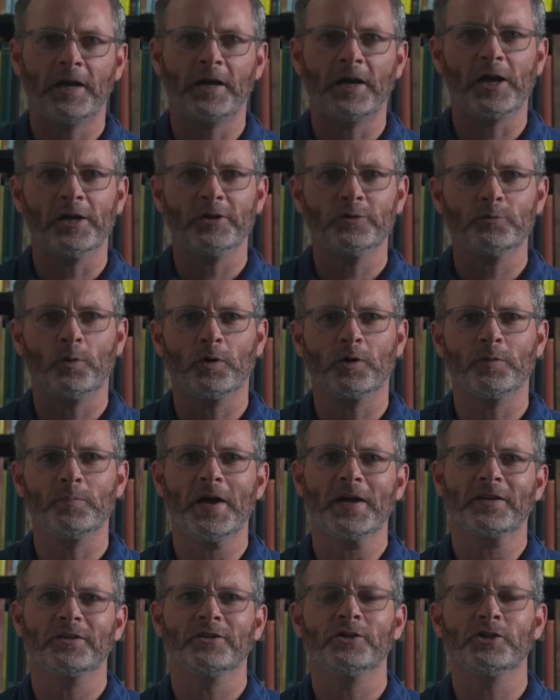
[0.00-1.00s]
Hi guys, welcome
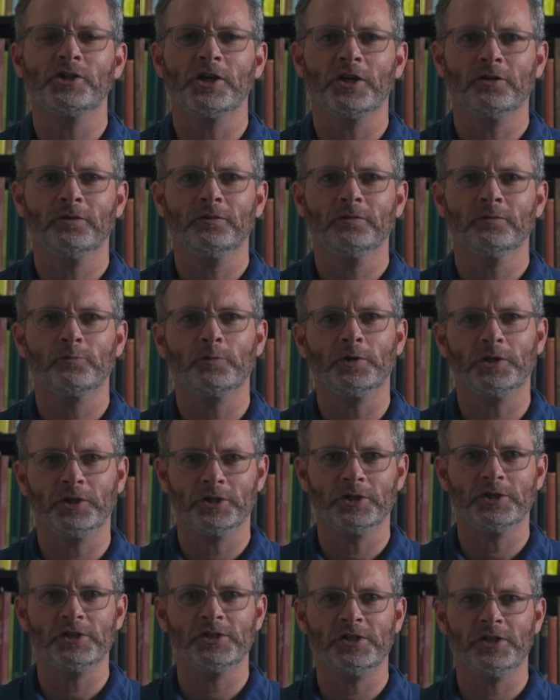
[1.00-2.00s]
back to the channel. Really
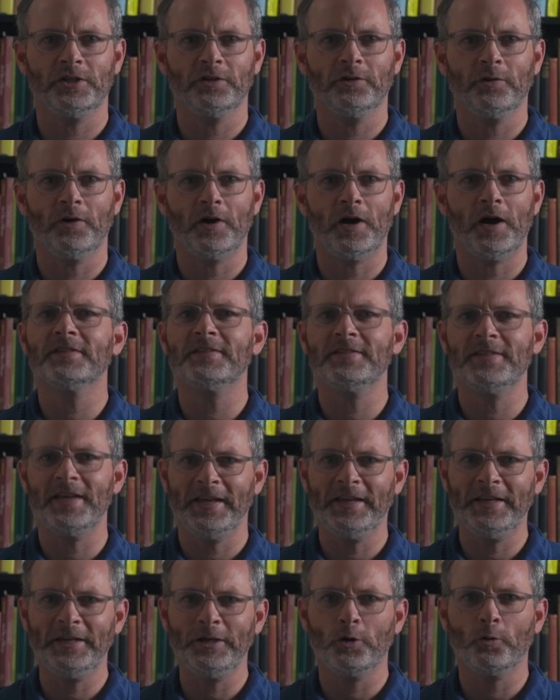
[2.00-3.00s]
good to see you.
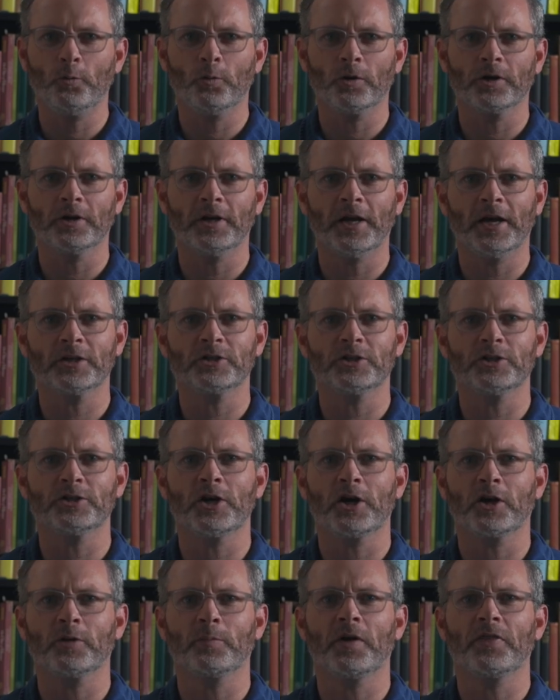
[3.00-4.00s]
Today, we're gonna actually
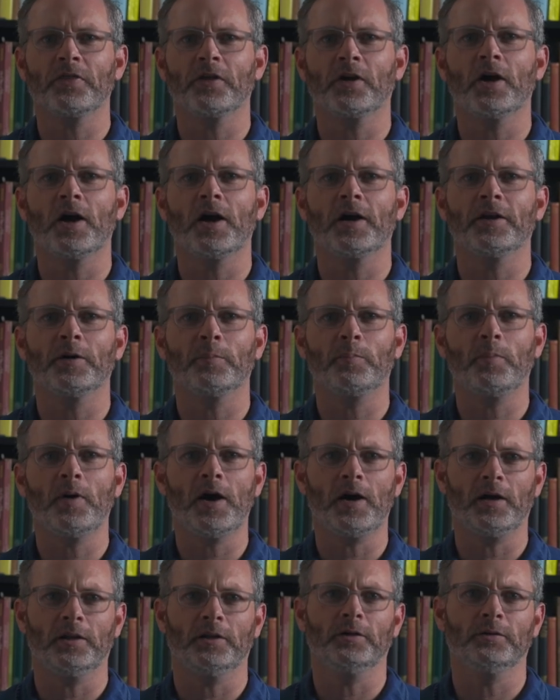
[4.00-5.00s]
talk about the god
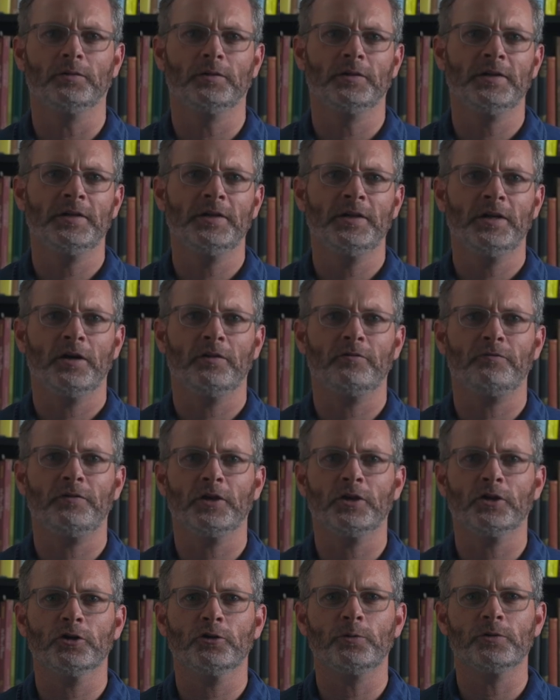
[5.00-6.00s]
Apollo, a
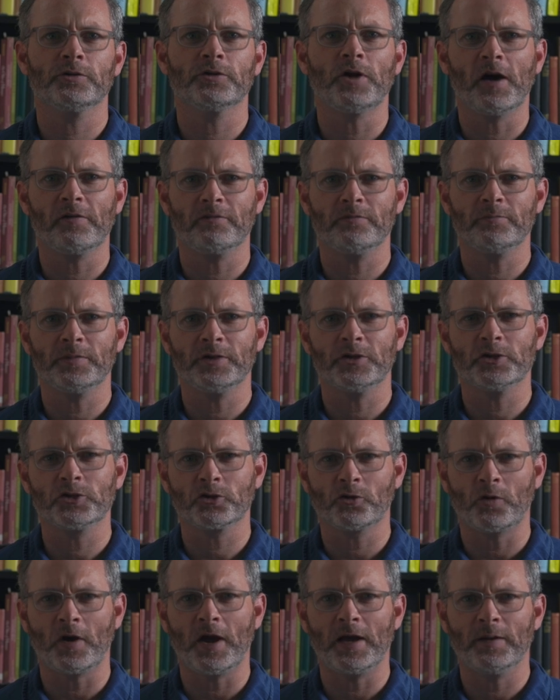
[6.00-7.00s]
figure who has often been
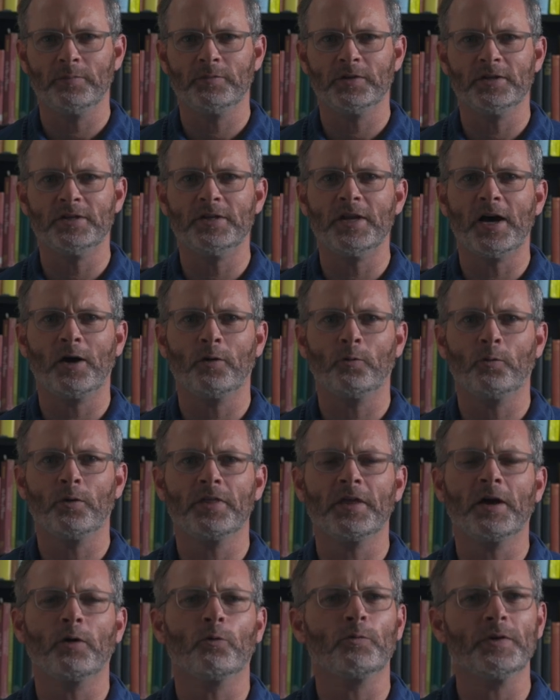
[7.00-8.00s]
described, not
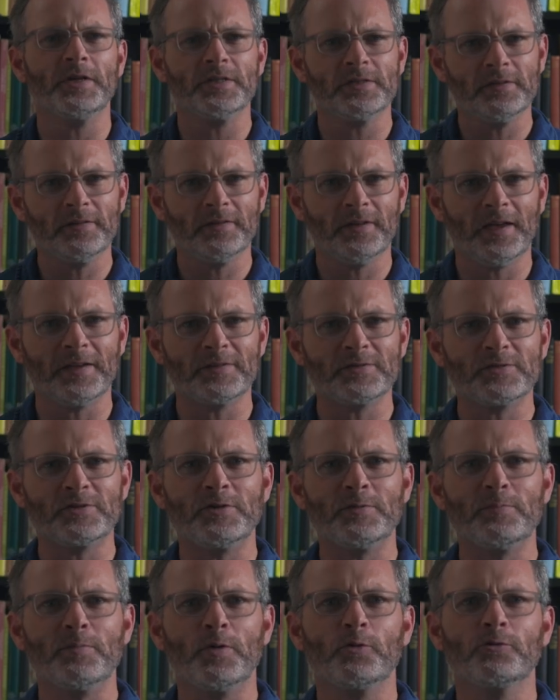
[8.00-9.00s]
without reason, as
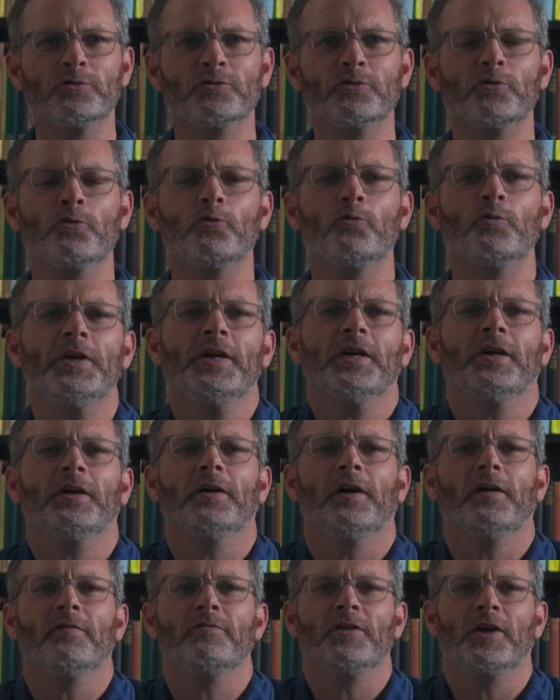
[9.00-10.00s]
the most Greek
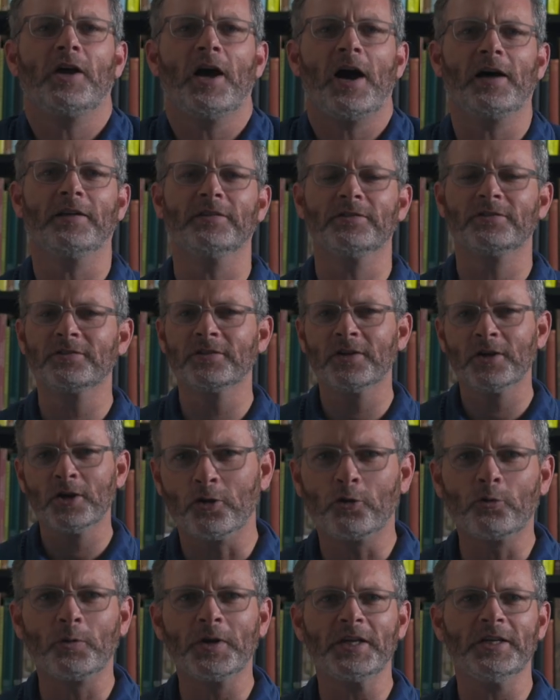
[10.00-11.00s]
of the gods.
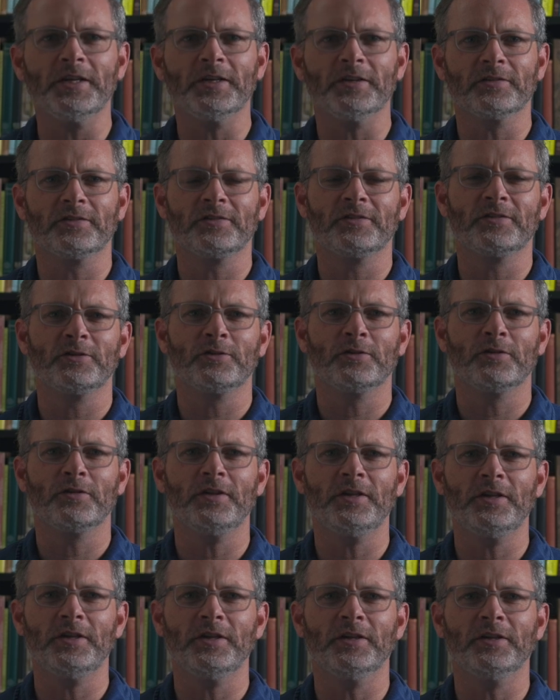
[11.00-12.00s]
The Greekiest,
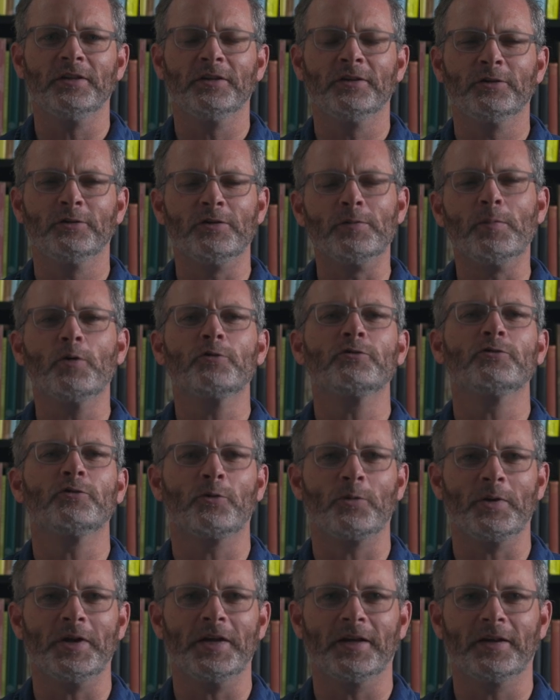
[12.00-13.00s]
the, the most
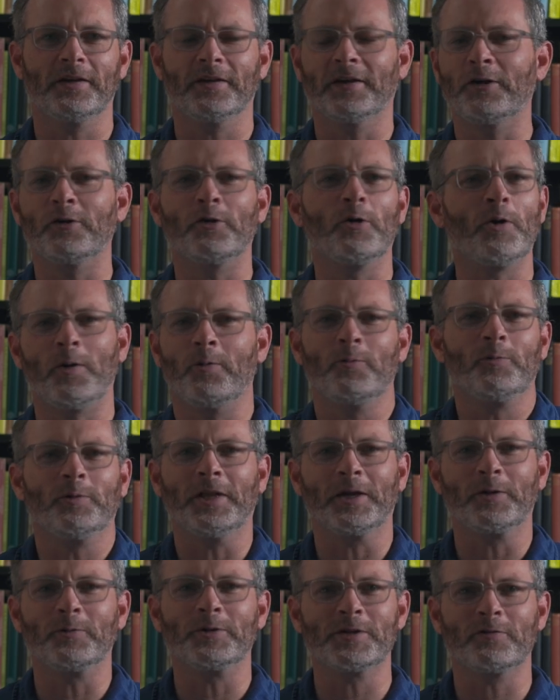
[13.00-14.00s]
Greek, I don't know,
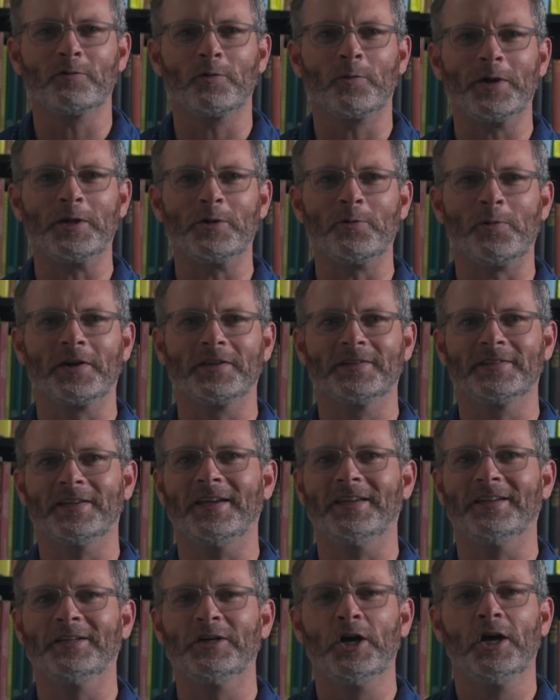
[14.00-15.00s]
like whichever way you wanna
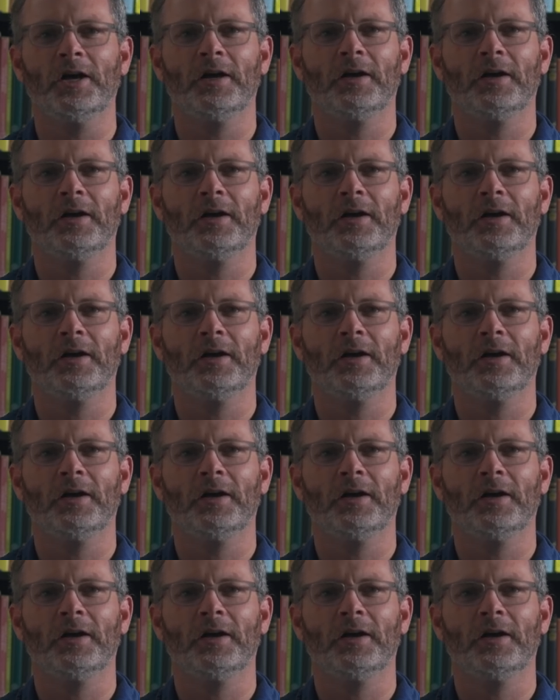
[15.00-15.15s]
say it.